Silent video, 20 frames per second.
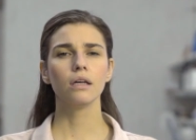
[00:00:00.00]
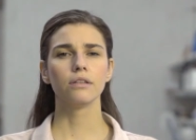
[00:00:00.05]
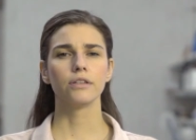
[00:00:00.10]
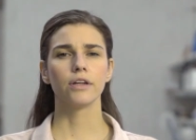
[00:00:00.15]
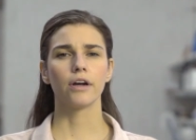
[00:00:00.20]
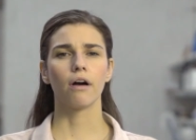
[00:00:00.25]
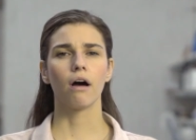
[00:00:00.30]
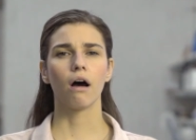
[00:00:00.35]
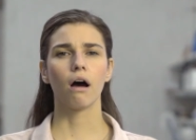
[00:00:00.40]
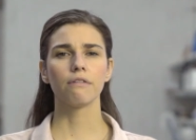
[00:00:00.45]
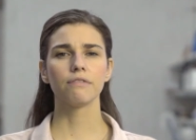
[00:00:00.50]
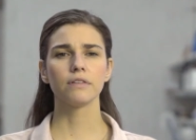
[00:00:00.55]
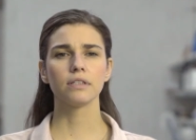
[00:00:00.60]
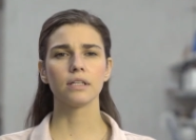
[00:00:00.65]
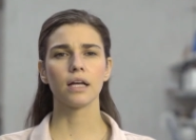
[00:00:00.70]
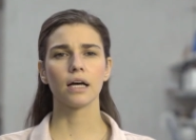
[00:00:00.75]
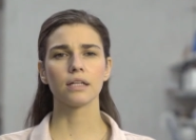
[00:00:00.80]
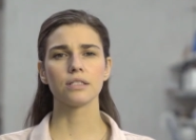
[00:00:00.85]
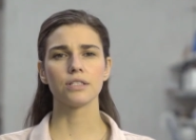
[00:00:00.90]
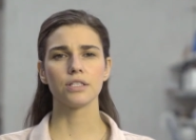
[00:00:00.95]
They are
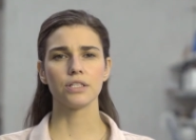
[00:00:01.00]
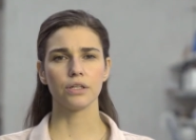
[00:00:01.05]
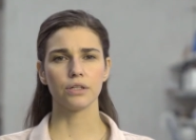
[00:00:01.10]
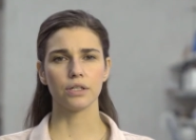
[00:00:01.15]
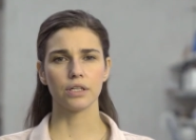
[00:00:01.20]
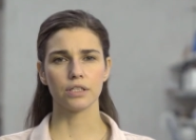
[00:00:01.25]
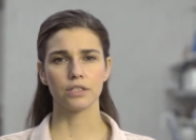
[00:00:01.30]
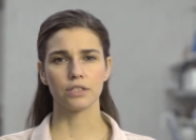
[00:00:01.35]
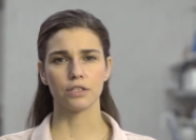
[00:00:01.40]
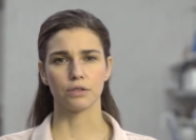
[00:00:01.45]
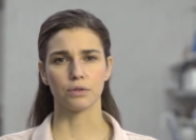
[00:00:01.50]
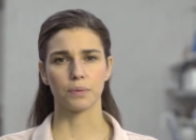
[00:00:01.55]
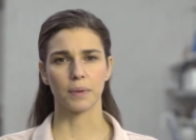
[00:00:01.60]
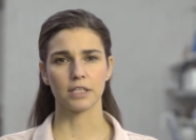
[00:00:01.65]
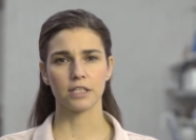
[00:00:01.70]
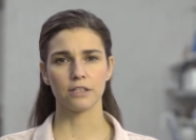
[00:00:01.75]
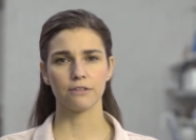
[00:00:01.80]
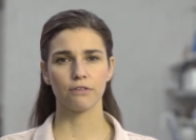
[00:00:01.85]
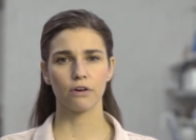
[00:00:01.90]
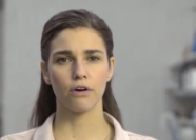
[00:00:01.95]
often not suited to
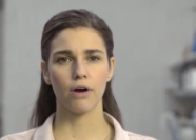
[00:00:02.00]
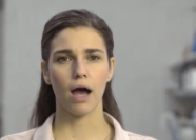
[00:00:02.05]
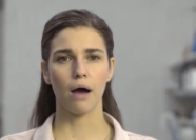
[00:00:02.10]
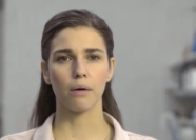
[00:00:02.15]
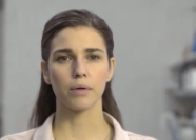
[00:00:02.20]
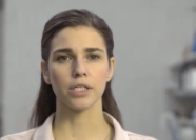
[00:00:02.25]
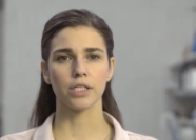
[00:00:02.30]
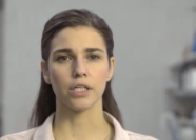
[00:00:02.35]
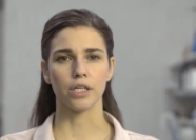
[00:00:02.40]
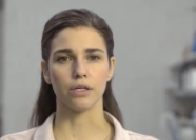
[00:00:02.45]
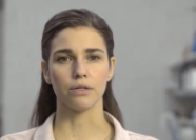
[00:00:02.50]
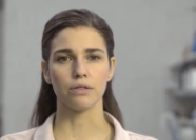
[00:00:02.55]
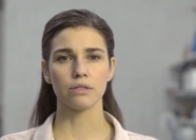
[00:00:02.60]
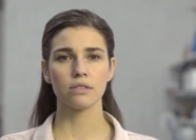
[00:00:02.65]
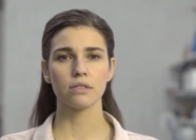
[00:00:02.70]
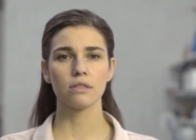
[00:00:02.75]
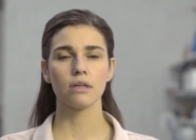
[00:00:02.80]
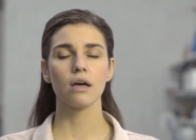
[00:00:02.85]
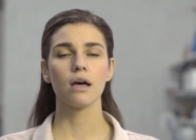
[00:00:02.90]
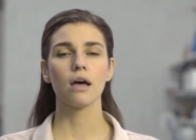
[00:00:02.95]
24-hour
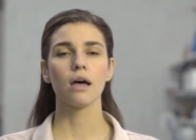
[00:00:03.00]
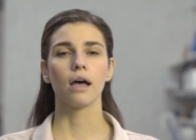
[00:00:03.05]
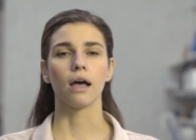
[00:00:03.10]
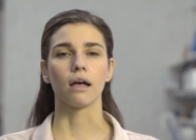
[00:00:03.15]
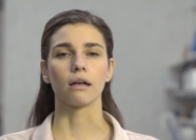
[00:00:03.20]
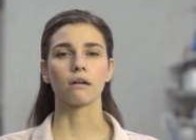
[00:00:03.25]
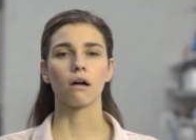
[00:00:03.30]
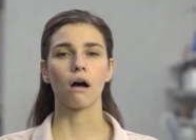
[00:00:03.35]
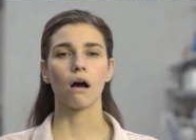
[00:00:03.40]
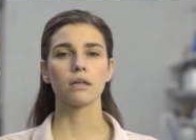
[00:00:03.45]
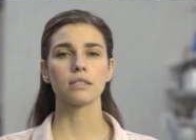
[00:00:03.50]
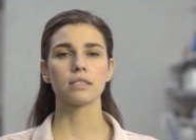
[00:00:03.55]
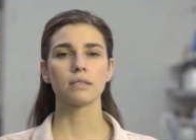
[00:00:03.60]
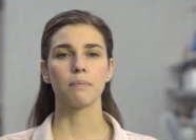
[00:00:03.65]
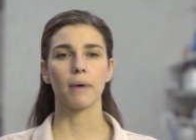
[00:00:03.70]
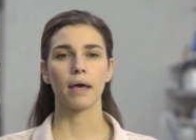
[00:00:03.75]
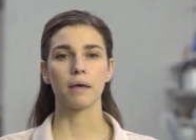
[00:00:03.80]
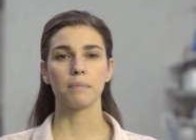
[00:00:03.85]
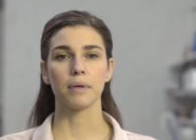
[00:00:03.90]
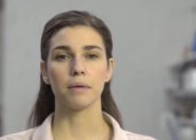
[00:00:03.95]
use, and costs
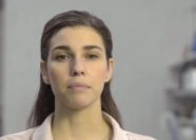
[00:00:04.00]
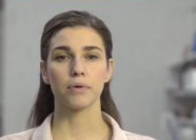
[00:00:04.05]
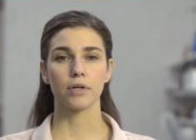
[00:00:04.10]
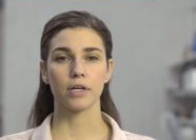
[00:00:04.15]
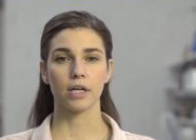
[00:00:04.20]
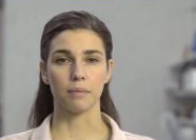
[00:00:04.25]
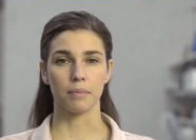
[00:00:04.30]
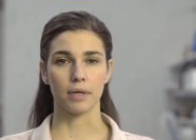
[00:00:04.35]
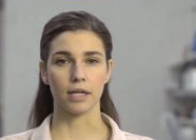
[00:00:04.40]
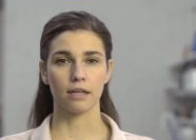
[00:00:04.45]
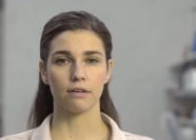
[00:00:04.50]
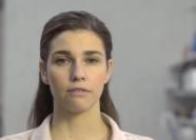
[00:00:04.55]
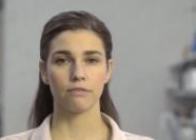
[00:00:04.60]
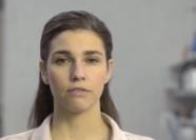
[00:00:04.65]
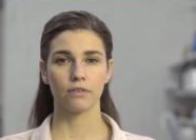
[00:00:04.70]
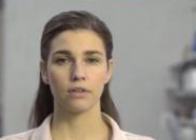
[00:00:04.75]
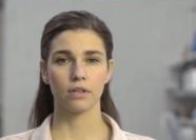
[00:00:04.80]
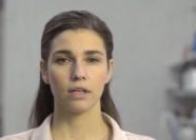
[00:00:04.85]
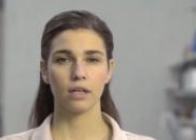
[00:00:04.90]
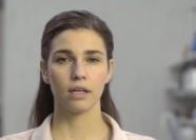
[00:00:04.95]
may be prohibitive.